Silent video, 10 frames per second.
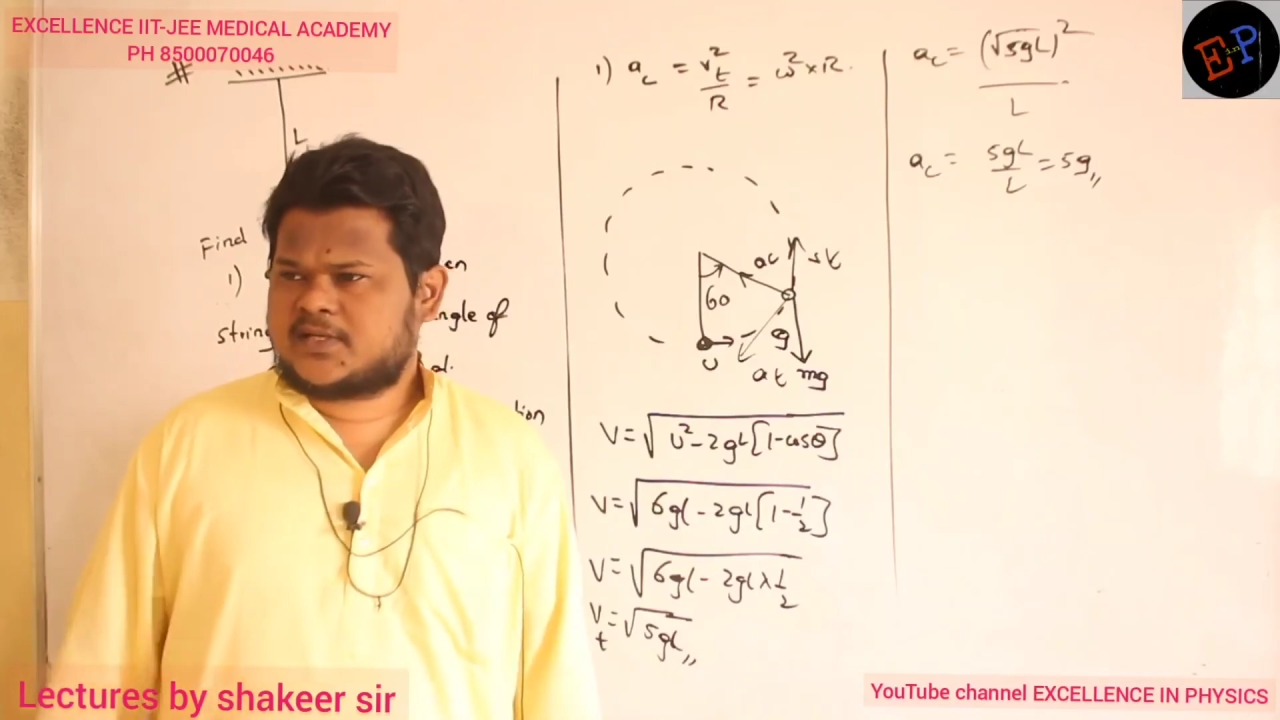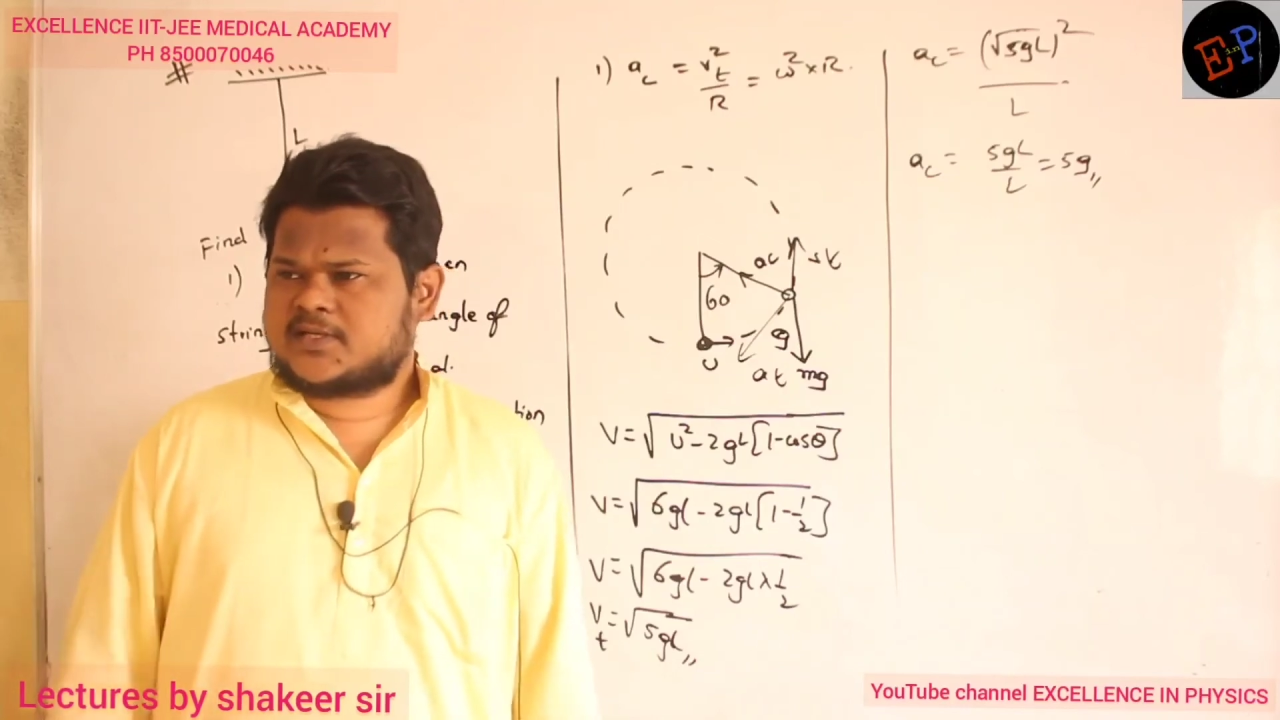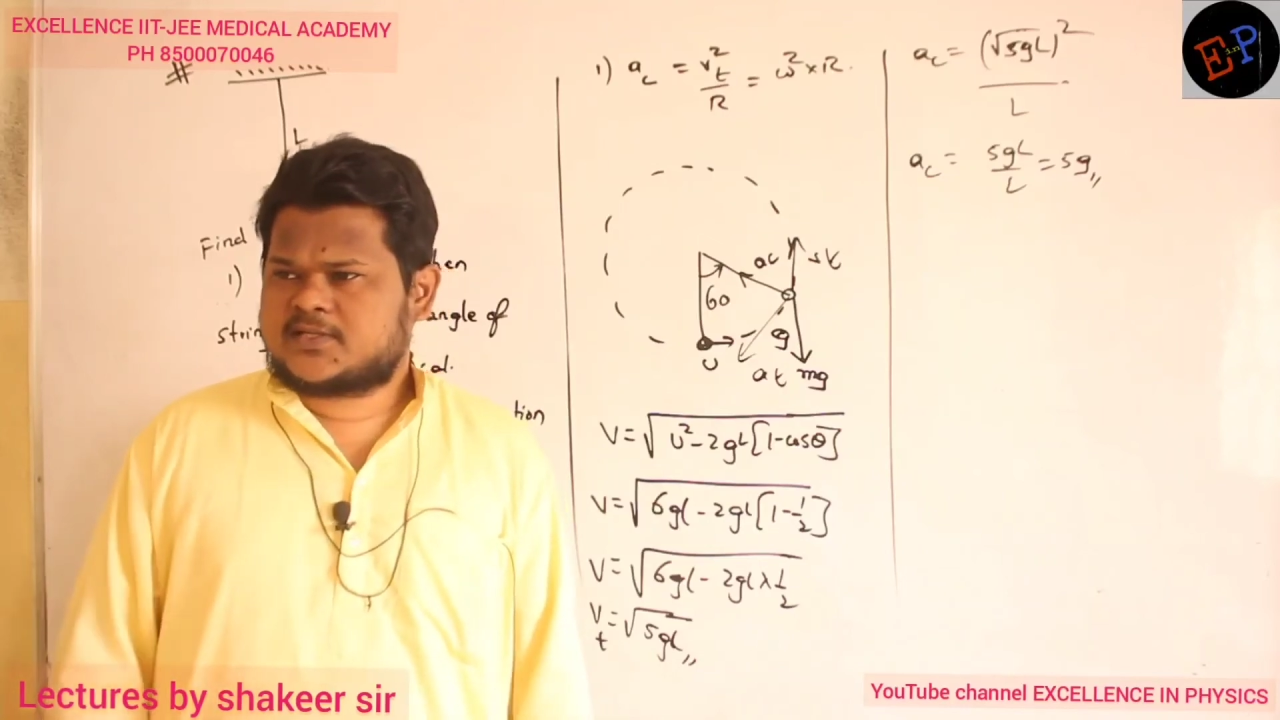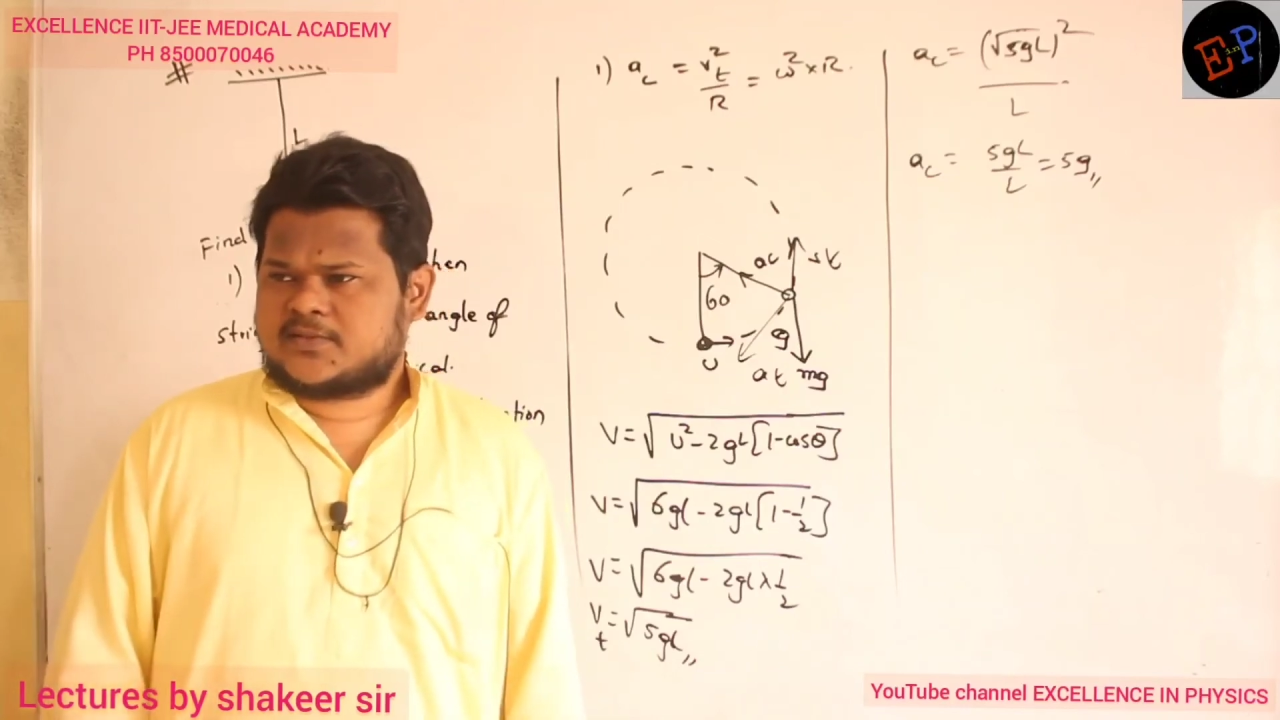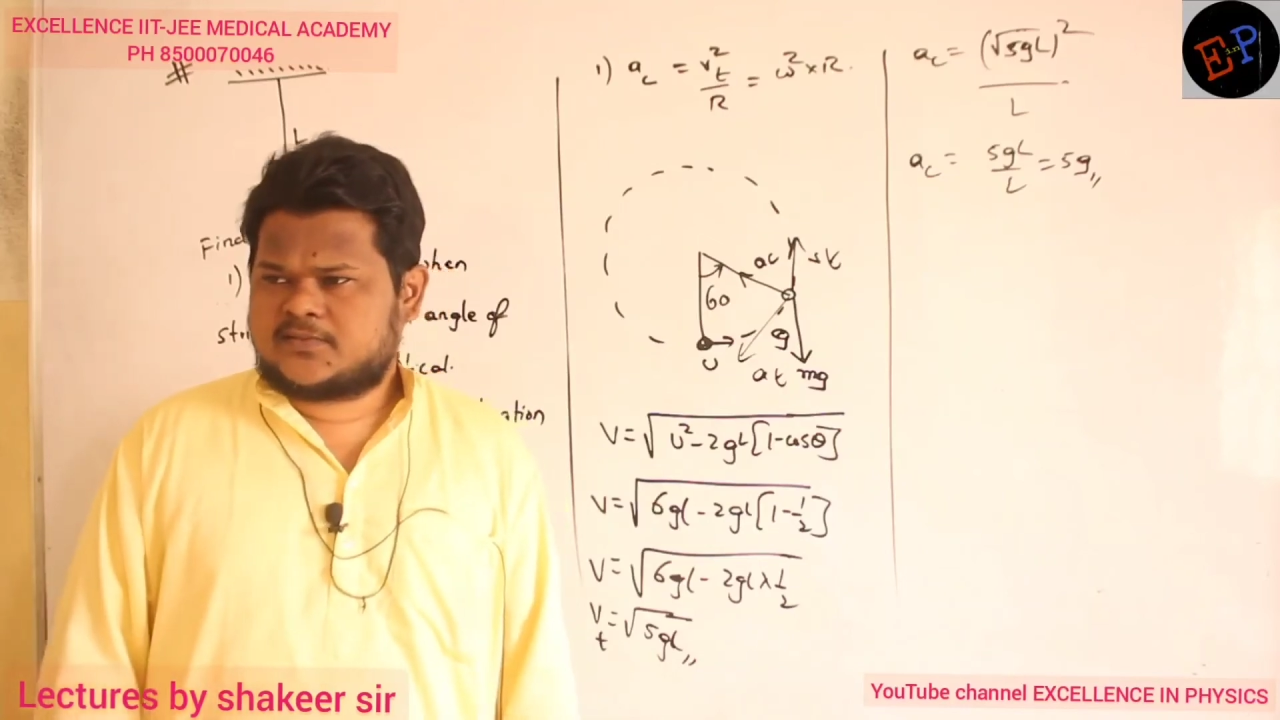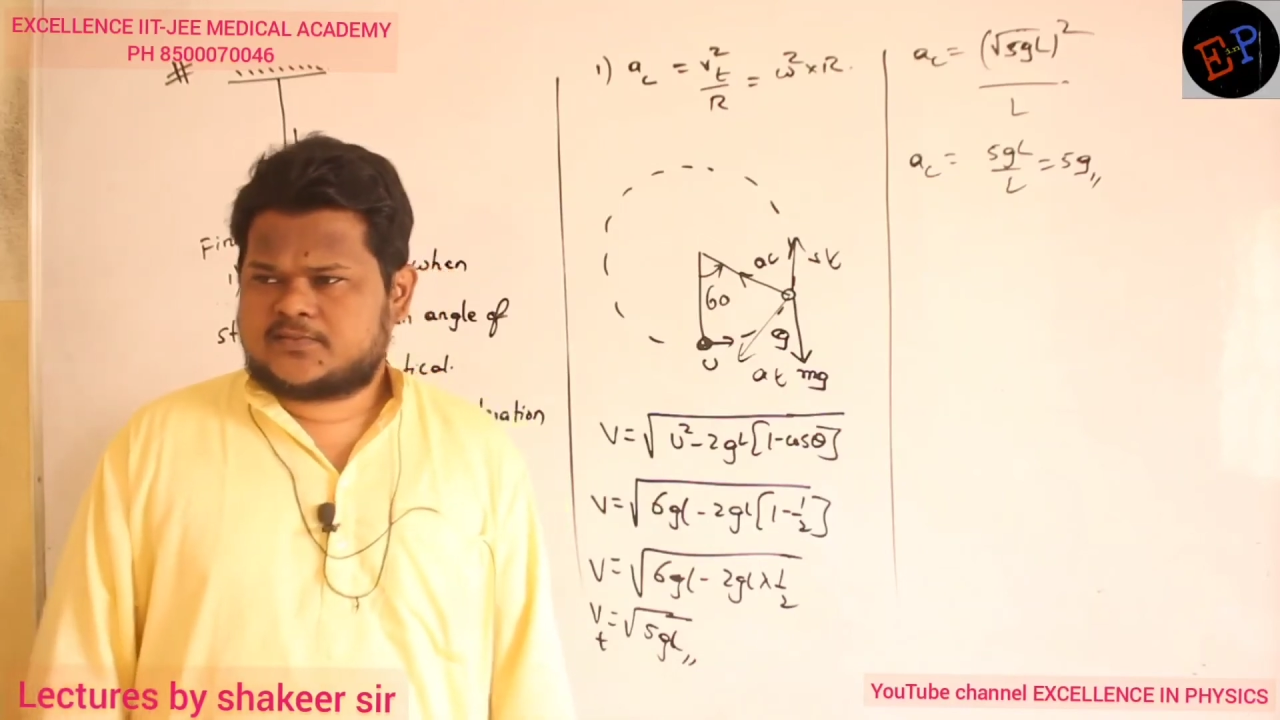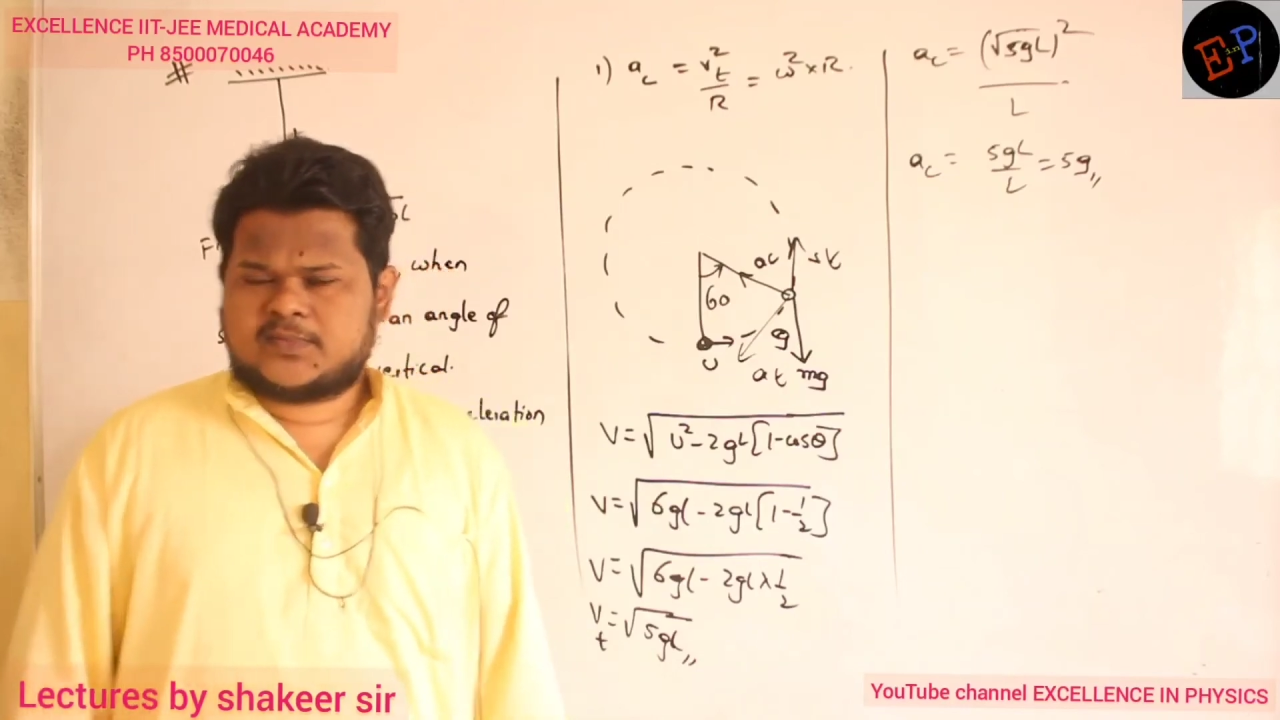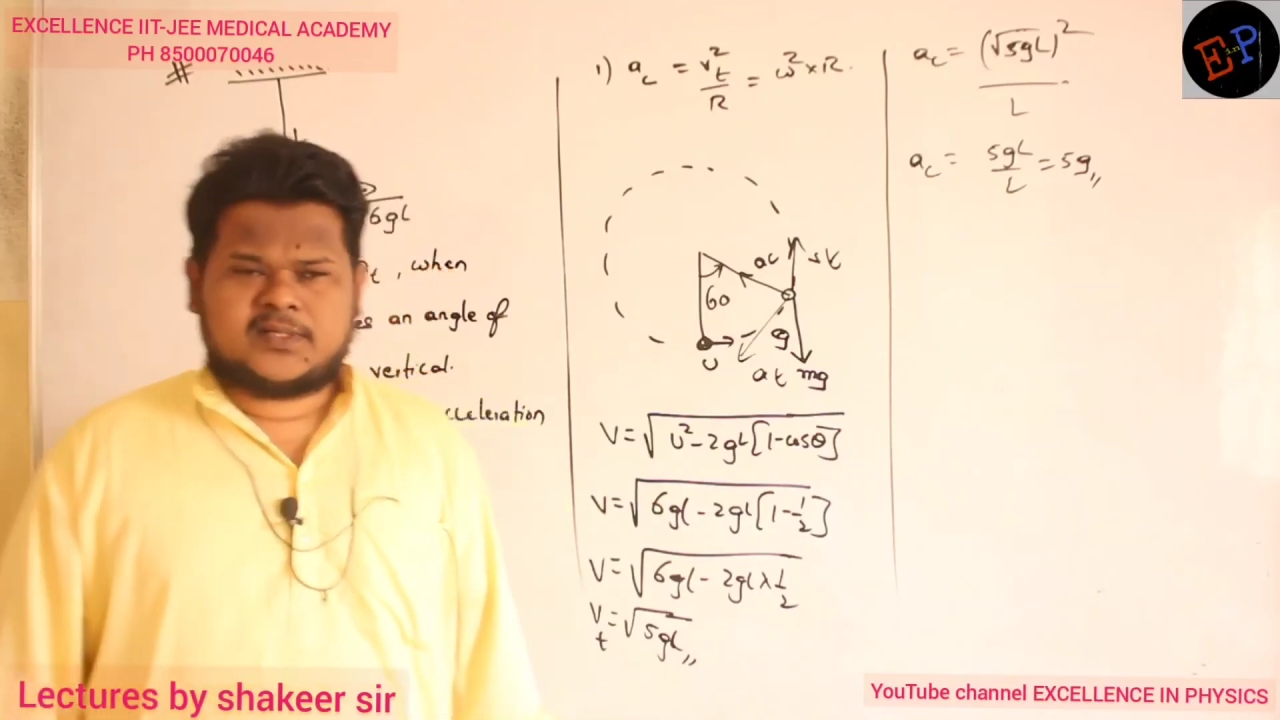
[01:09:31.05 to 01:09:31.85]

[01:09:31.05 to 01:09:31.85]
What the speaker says: direction, no?